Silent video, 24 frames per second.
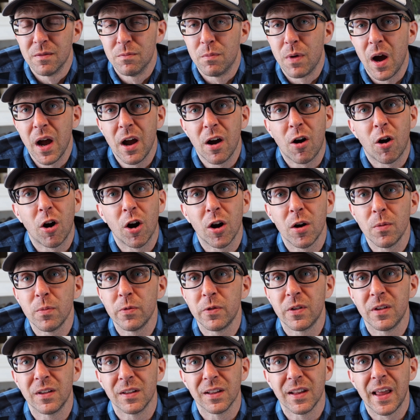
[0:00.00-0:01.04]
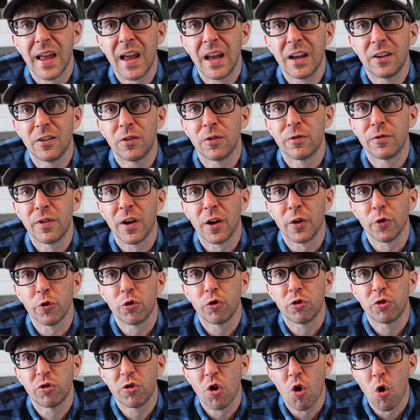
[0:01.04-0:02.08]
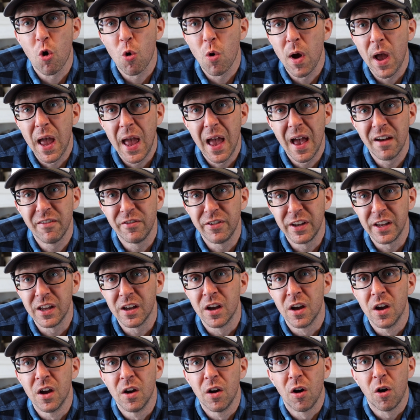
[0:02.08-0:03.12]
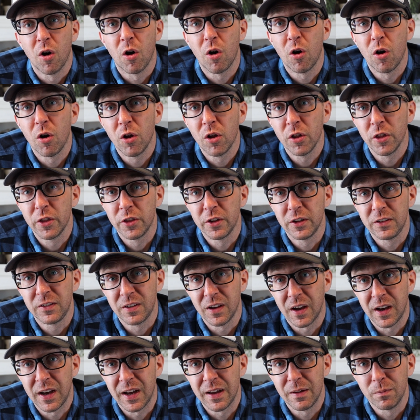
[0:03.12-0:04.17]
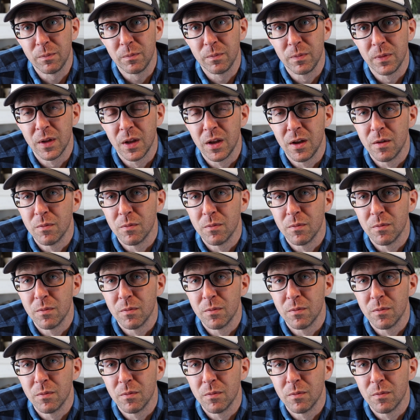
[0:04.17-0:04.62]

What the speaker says: My arms and legs felt so heavy all the time,